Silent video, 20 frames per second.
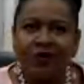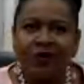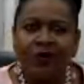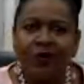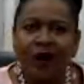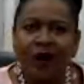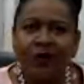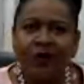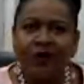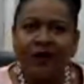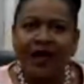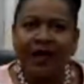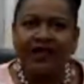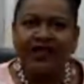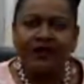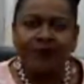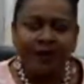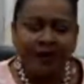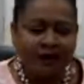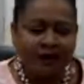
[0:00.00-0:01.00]
where we
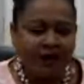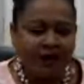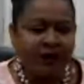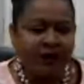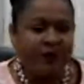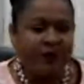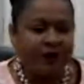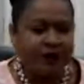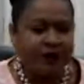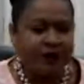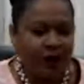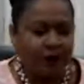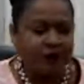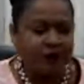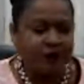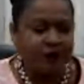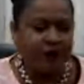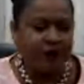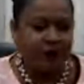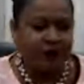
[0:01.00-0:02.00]
especially reach
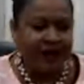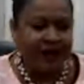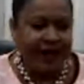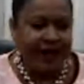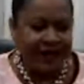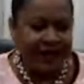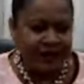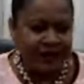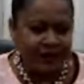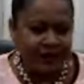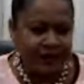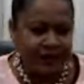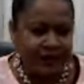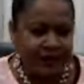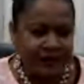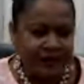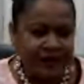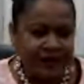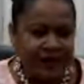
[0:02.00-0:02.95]
out to our diaspora.